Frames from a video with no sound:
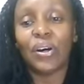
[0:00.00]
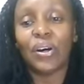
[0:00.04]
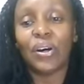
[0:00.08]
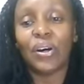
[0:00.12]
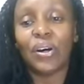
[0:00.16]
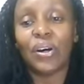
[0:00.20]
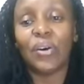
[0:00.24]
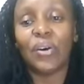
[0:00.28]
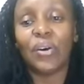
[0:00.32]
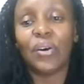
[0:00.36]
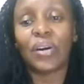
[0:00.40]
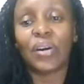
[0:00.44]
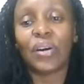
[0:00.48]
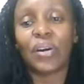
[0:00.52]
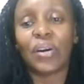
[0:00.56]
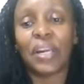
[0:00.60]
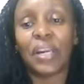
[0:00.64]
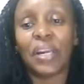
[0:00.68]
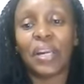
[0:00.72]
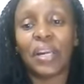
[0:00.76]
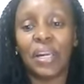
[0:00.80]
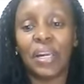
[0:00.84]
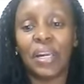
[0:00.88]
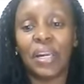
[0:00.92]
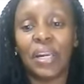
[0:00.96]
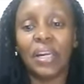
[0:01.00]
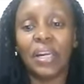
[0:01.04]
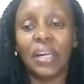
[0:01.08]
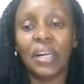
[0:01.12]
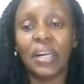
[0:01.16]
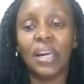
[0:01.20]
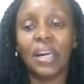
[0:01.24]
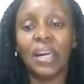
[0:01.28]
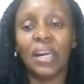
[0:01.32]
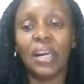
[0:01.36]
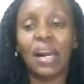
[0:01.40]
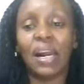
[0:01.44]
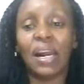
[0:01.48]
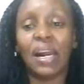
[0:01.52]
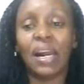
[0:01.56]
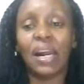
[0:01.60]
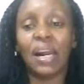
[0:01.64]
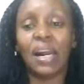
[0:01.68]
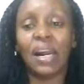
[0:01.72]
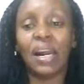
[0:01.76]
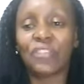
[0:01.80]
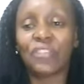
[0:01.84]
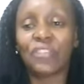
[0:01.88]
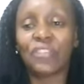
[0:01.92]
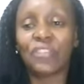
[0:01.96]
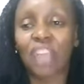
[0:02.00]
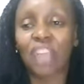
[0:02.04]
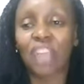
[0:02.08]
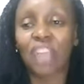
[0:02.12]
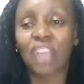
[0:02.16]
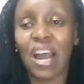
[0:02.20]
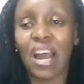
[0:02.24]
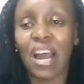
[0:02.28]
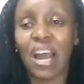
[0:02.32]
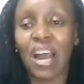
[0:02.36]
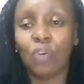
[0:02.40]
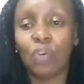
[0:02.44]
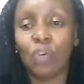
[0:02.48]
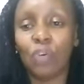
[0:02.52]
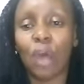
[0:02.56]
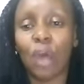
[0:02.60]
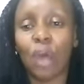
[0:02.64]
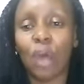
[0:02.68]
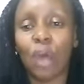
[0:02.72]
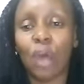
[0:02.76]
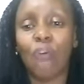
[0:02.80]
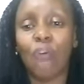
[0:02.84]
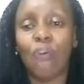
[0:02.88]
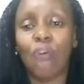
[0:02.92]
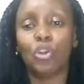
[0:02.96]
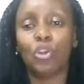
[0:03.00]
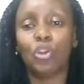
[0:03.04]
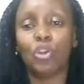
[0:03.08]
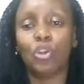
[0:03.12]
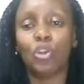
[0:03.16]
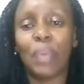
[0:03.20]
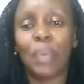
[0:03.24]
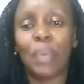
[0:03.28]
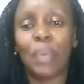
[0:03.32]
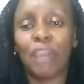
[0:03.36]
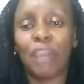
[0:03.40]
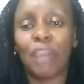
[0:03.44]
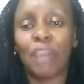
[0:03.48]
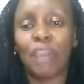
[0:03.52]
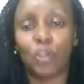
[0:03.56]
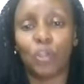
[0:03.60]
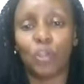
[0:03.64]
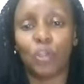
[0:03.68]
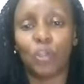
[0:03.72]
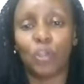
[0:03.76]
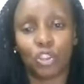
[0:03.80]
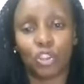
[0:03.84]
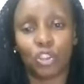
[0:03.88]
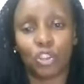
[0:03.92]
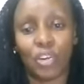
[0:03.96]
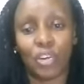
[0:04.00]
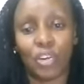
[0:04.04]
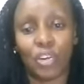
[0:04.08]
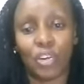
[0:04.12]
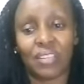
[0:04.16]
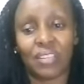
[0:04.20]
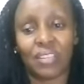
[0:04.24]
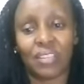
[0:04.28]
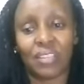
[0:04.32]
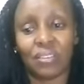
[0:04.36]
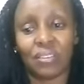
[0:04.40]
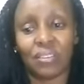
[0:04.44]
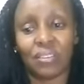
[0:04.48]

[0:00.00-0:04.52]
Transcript: Okay. Patricia, how do you behave when you're stressed?